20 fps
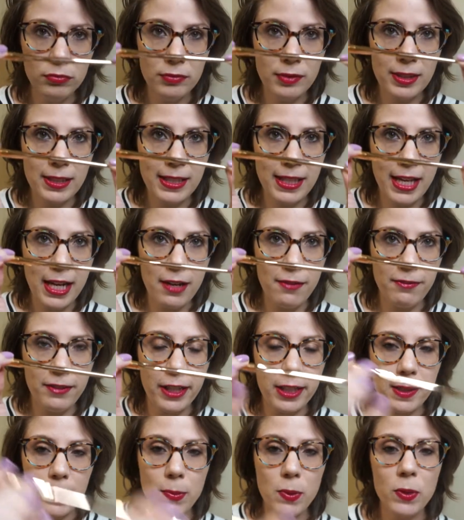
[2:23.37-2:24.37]
It's kind of
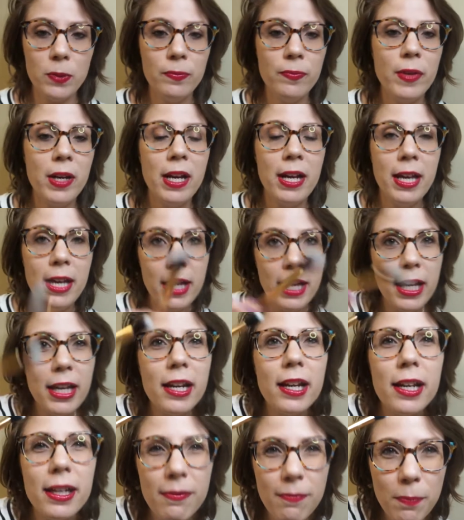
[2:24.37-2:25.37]
flexible.
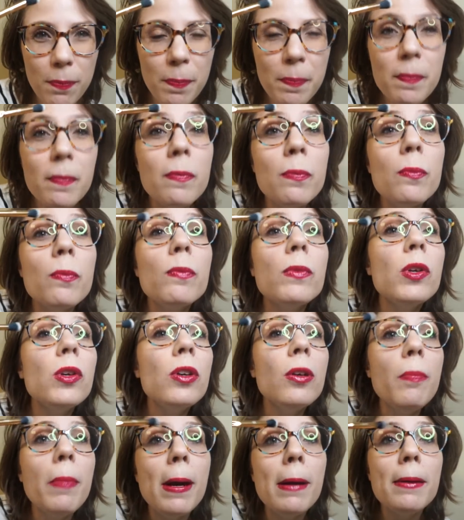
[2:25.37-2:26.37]
And you
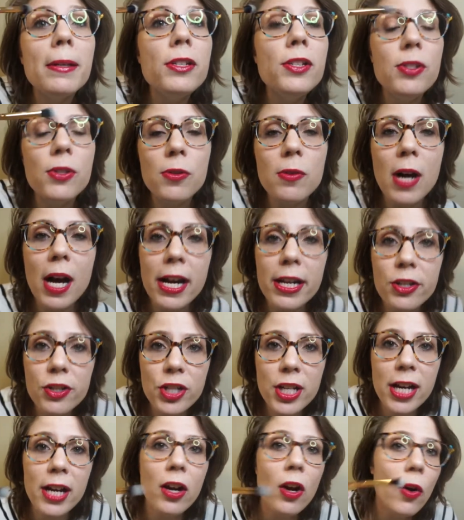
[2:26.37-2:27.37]
could probably do
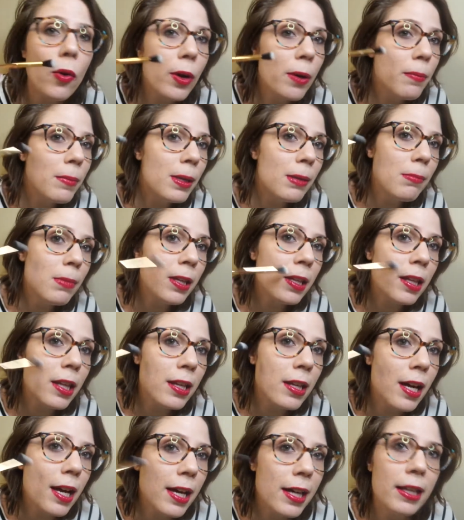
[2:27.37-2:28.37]
eyeshadow or maybe
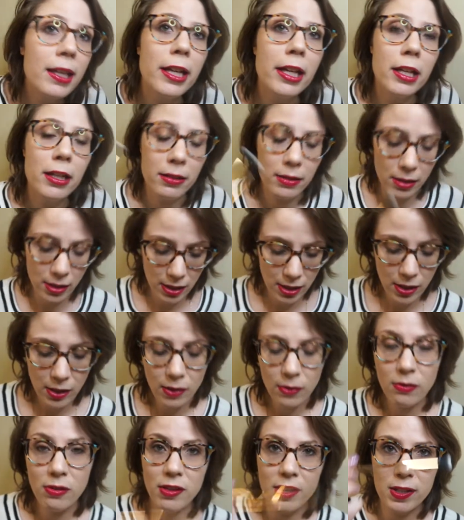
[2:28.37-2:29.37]
like a highlight
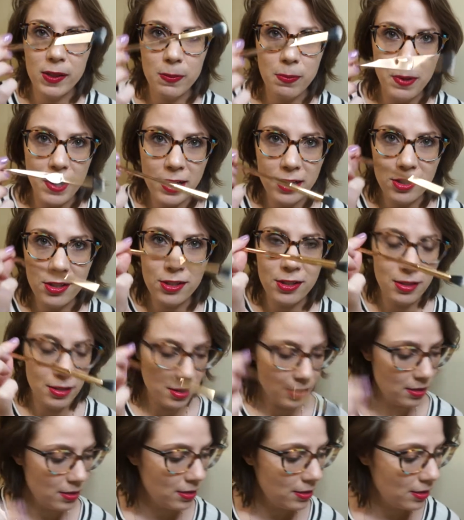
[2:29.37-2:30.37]
with this brush.
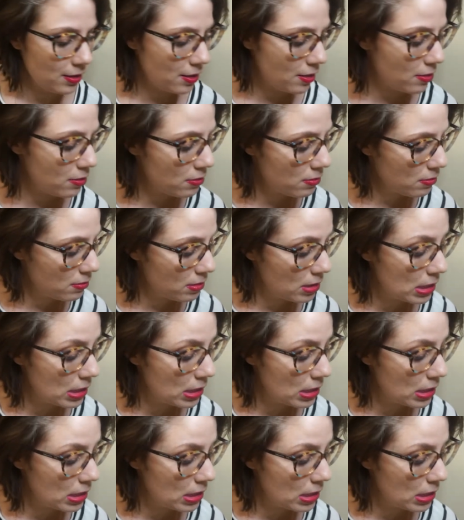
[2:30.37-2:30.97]
So